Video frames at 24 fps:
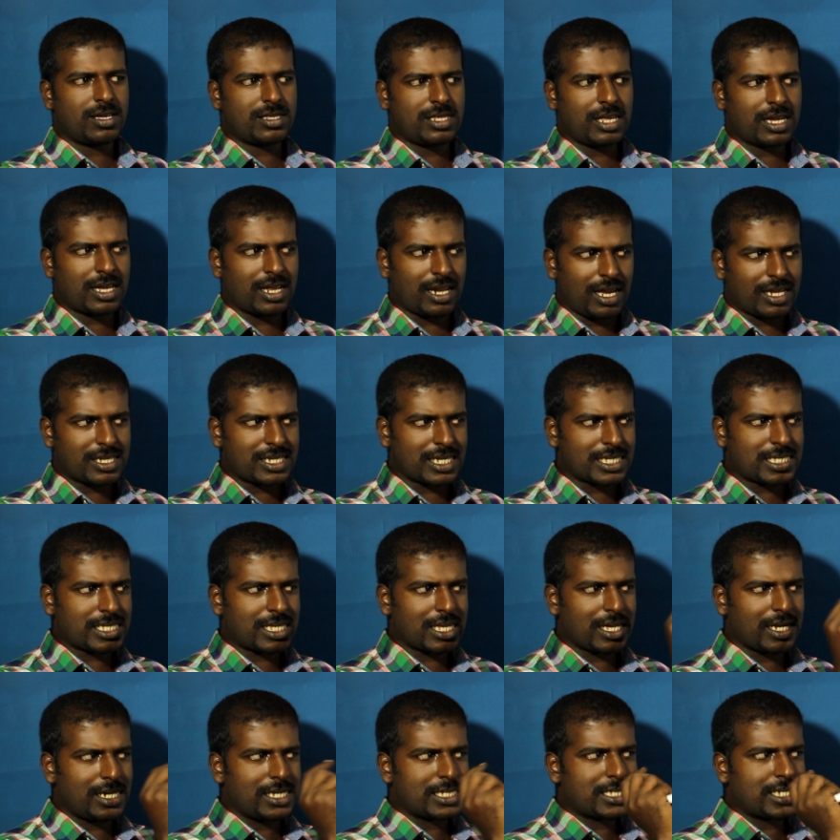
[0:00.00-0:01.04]
The
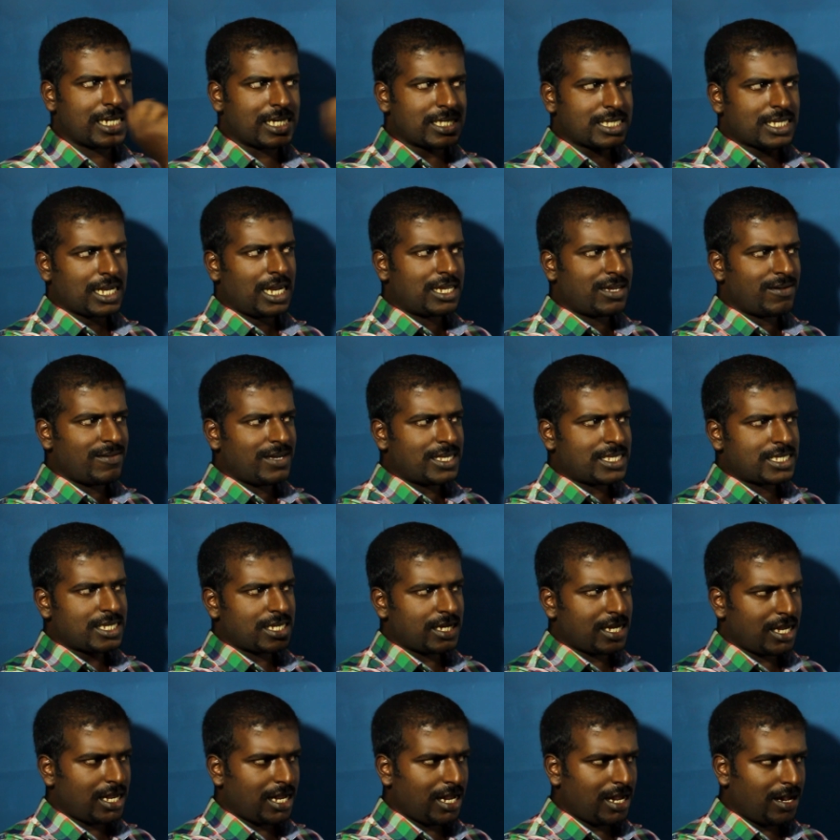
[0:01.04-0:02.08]
greatest distance at which
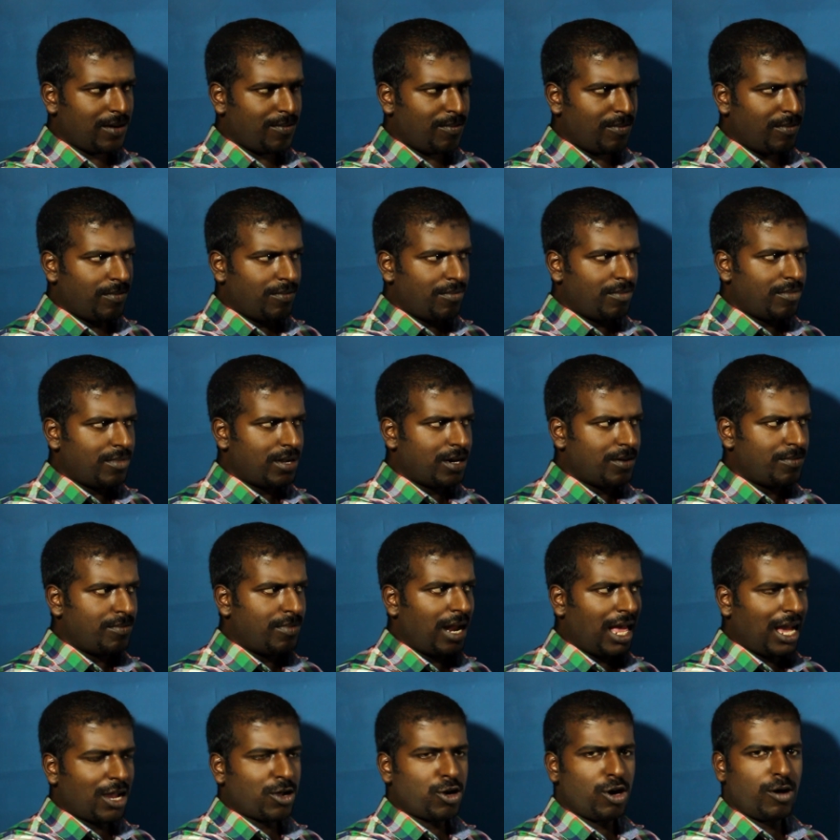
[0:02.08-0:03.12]
a
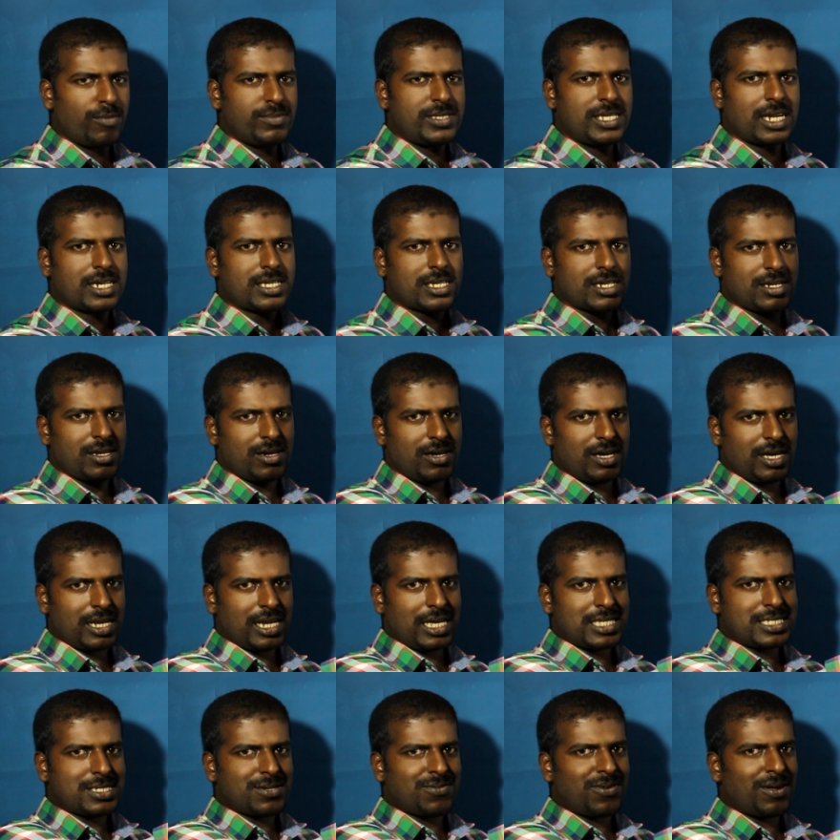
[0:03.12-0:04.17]
black object
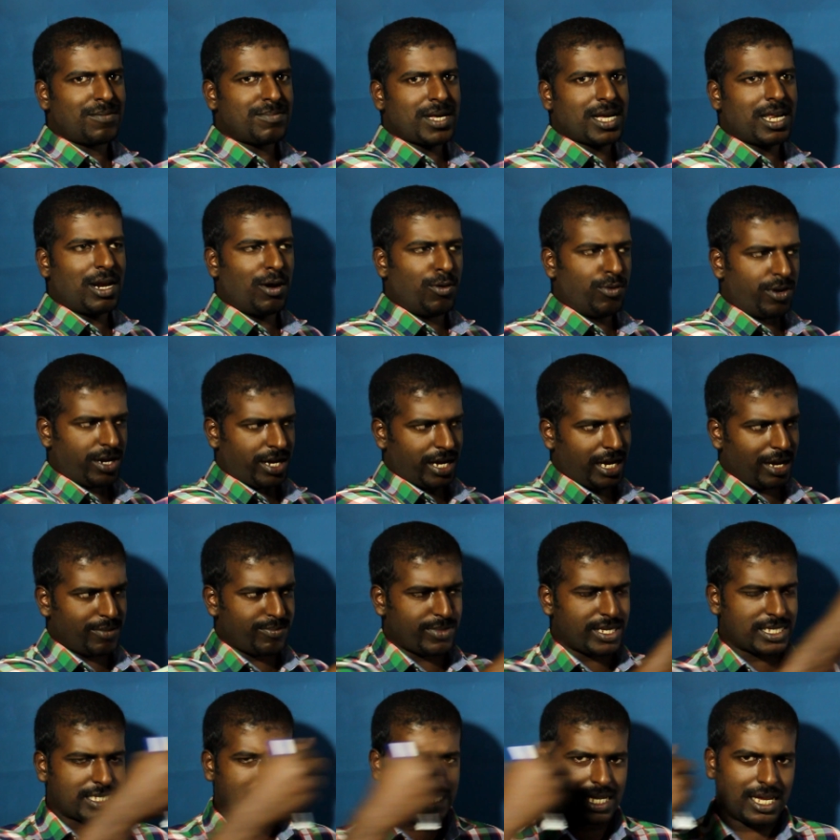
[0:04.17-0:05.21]
raised from the ground
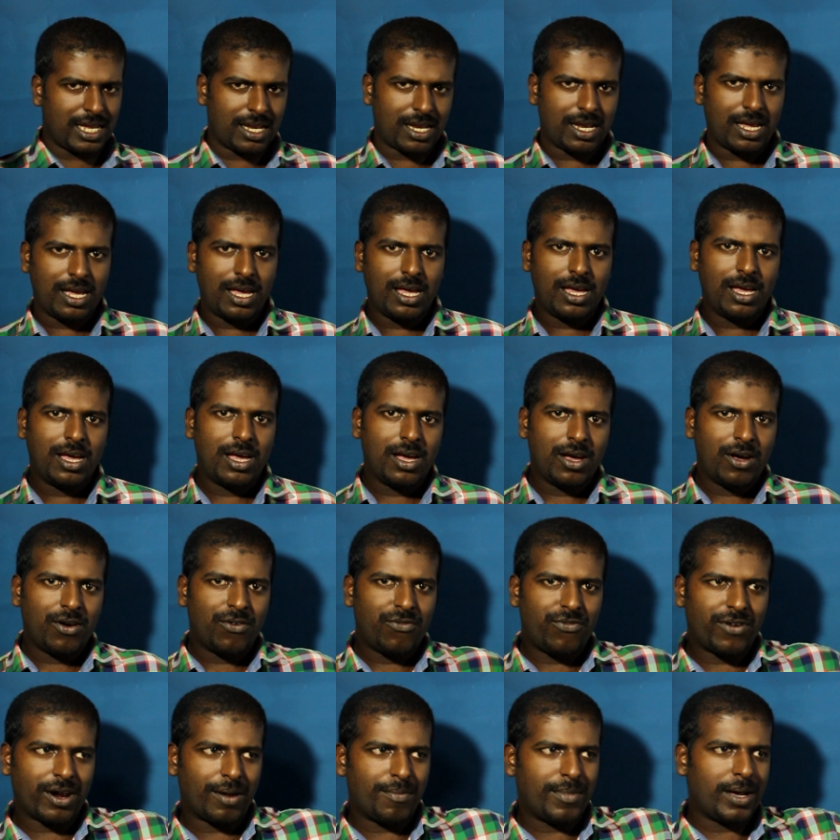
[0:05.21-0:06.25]
can be seen
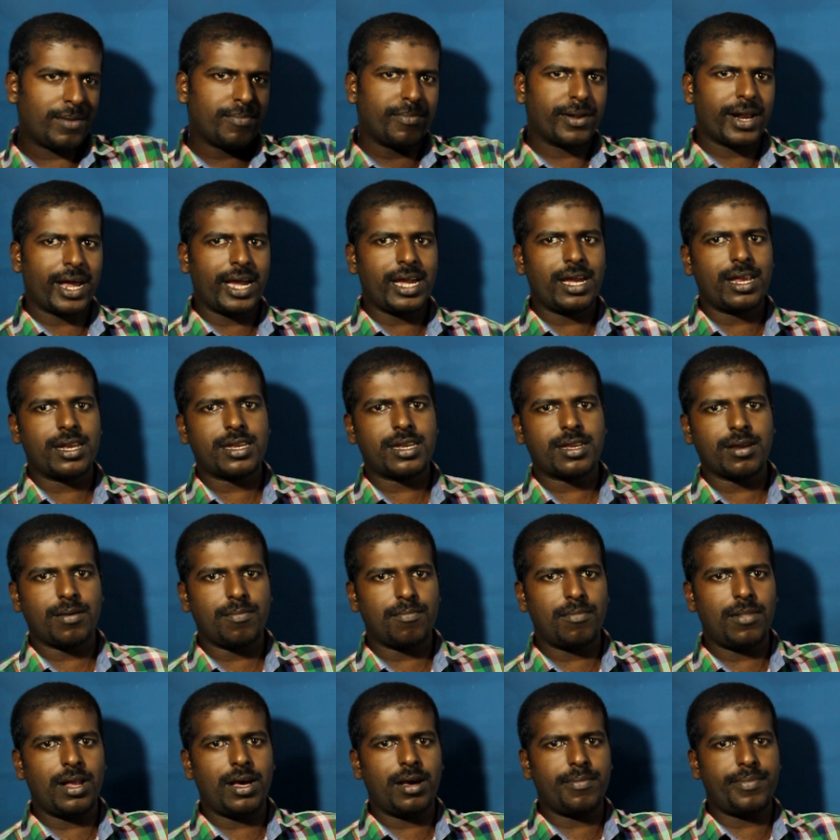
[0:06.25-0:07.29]
from a bright
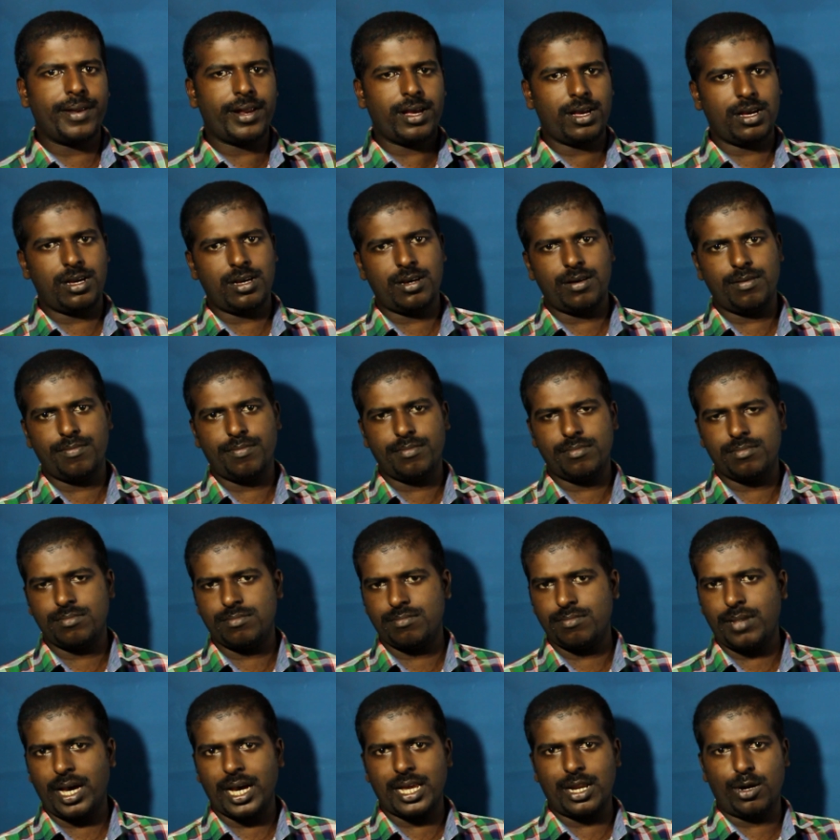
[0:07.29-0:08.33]
uh,
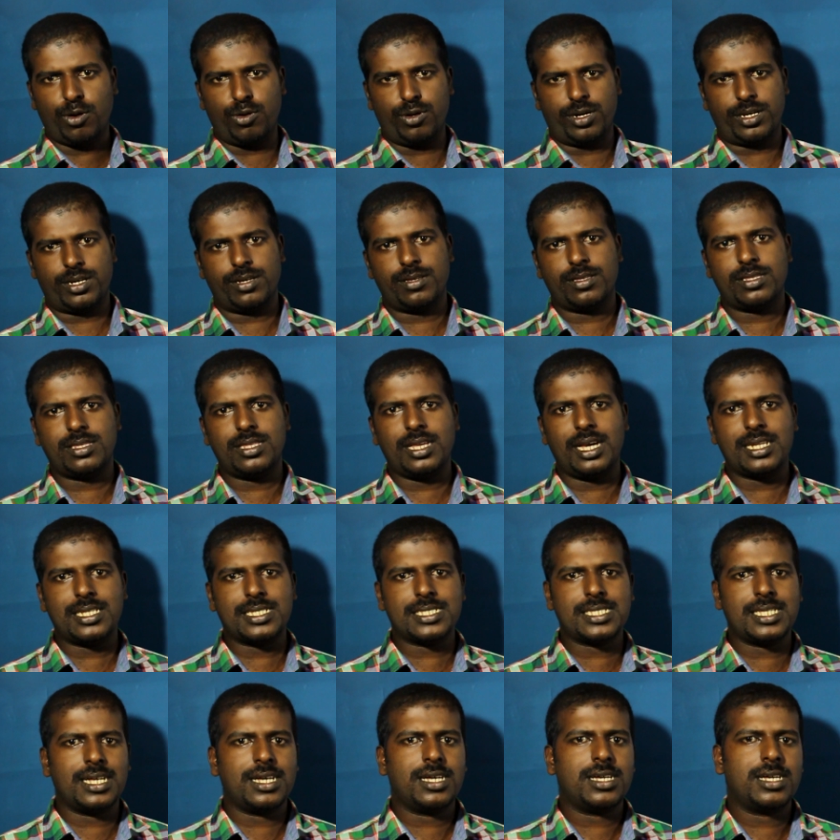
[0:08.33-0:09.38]
background that
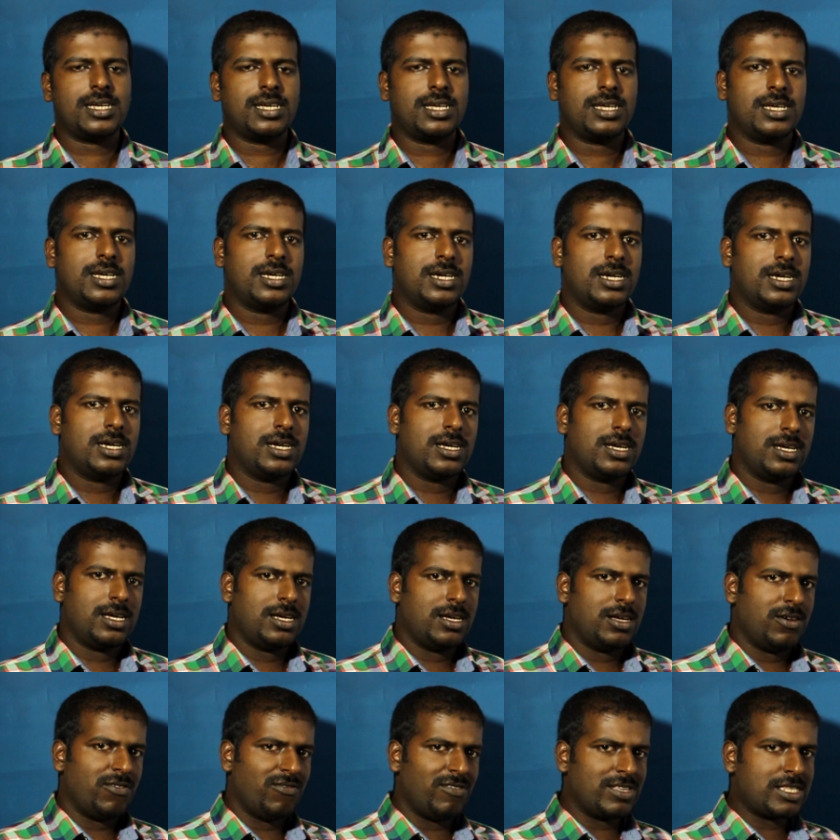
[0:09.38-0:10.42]
is the
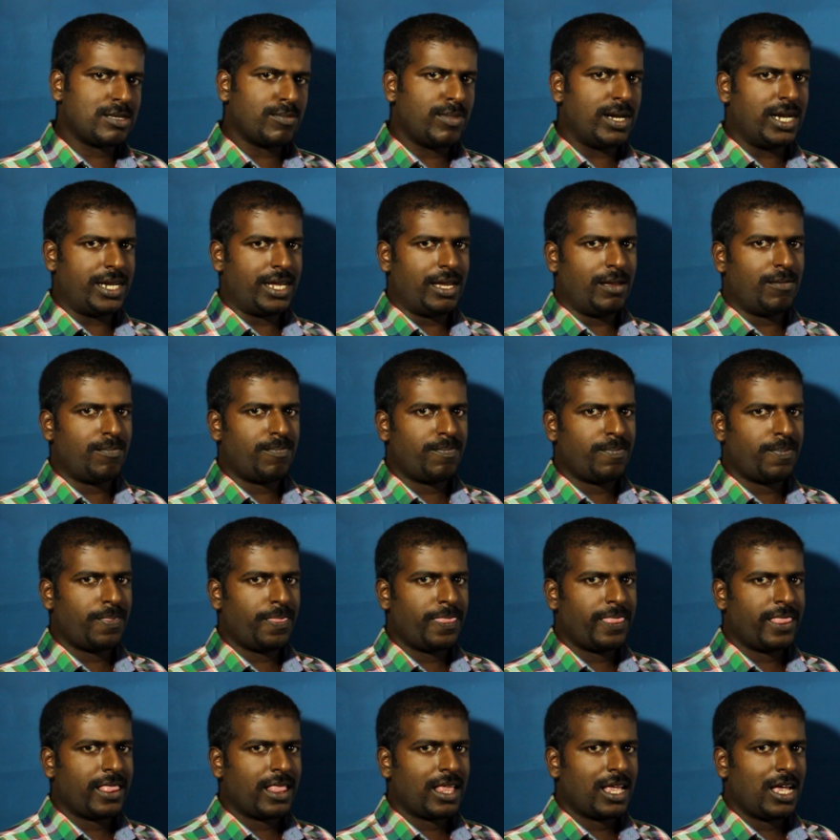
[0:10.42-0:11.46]
visibility
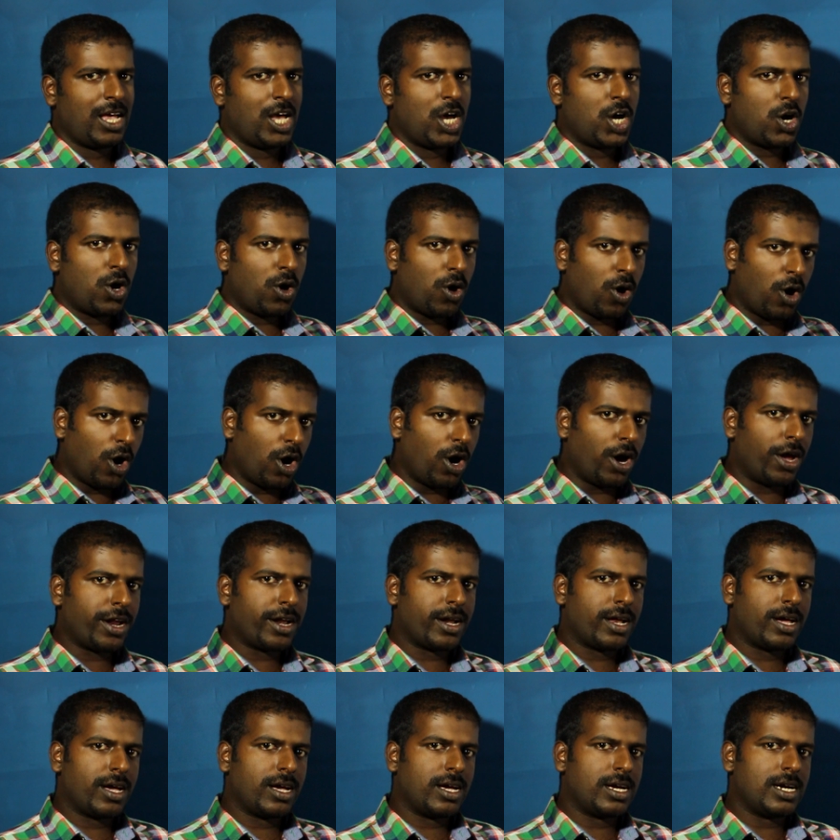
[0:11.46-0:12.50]
or
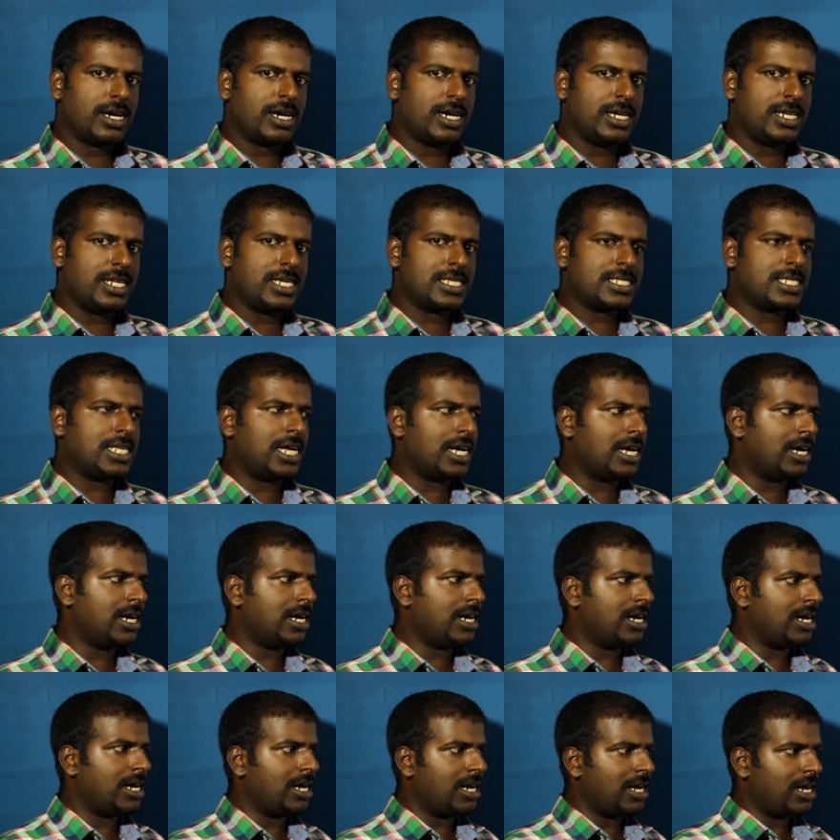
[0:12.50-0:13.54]
it is the